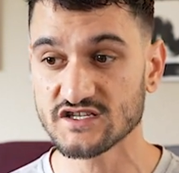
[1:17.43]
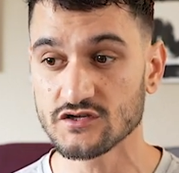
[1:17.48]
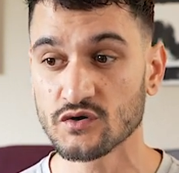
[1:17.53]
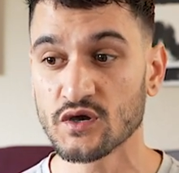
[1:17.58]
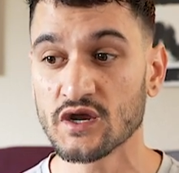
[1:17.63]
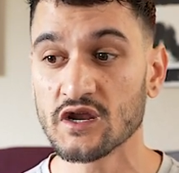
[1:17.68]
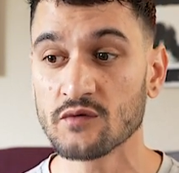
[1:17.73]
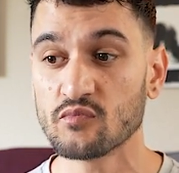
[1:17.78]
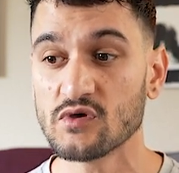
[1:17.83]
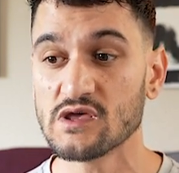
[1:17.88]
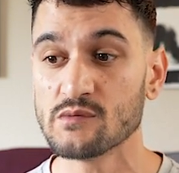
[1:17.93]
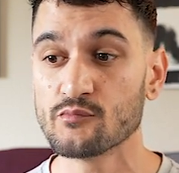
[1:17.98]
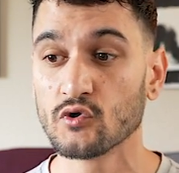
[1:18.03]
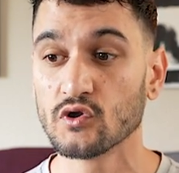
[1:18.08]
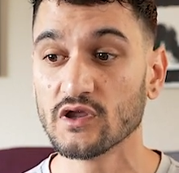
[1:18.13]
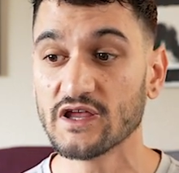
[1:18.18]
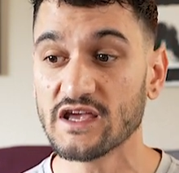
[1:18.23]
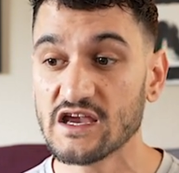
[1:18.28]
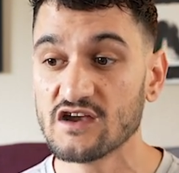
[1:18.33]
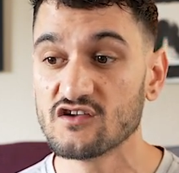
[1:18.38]
They're getting
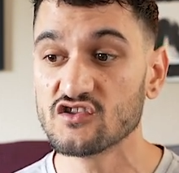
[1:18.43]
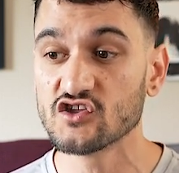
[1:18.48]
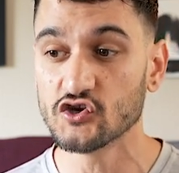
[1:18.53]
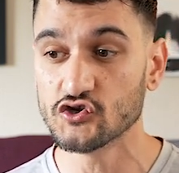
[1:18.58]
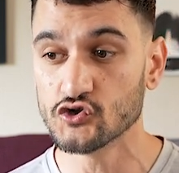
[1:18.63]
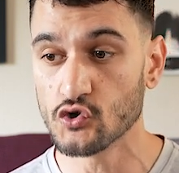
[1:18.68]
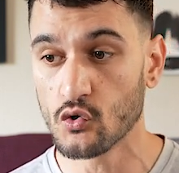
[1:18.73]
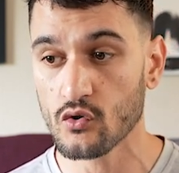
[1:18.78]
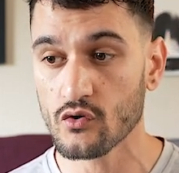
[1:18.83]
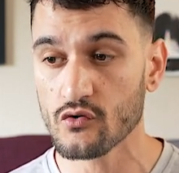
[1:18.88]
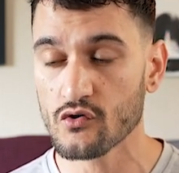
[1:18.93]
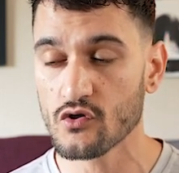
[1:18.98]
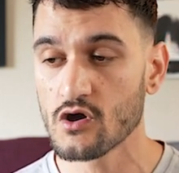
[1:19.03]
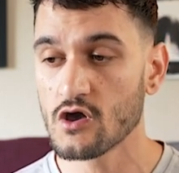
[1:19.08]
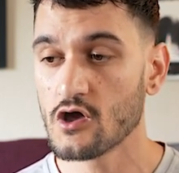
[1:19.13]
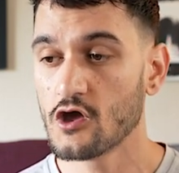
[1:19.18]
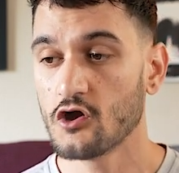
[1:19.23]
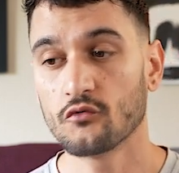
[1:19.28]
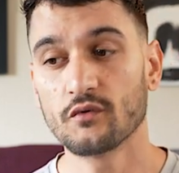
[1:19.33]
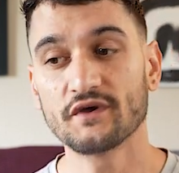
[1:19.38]
people in the door
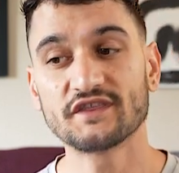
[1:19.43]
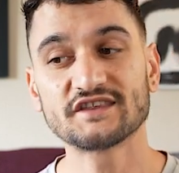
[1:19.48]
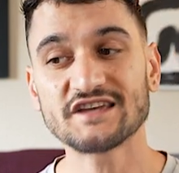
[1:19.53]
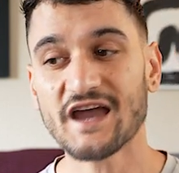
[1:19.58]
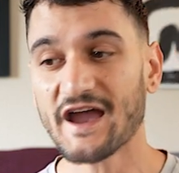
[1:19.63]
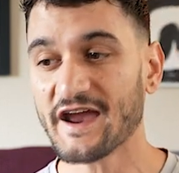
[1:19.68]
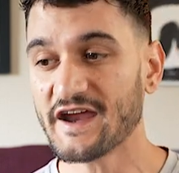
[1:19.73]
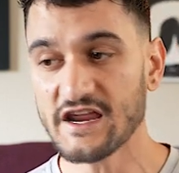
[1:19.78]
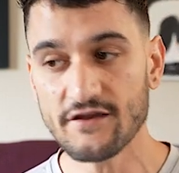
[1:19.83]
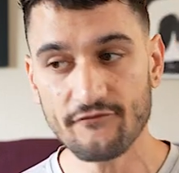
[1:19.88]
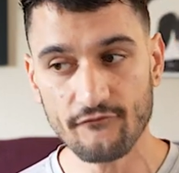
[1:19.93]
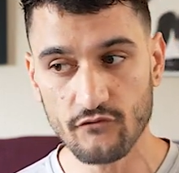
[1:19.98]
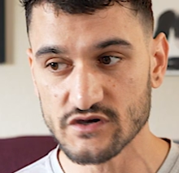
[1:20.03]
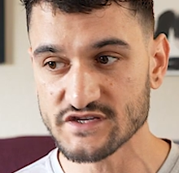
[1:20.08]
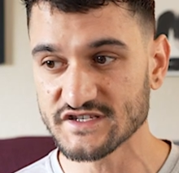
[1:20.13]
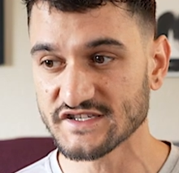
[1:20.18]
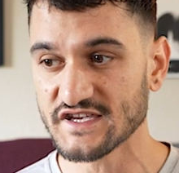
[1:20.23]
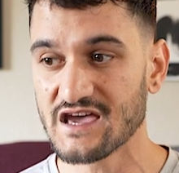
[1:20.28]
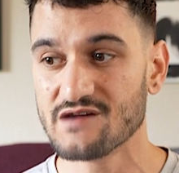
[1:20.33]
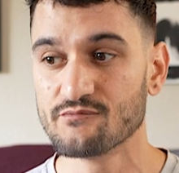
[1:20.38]
with tiny free
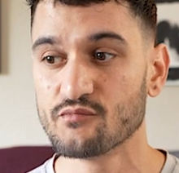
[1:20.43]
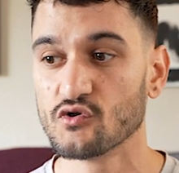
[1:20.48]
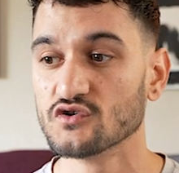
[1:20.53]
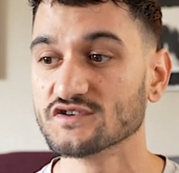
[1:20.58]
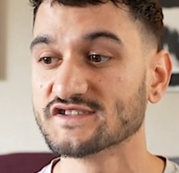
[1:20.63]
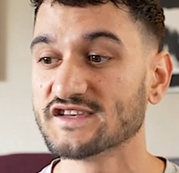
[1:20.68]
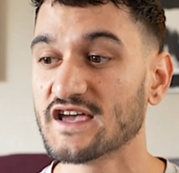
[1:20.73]
samples,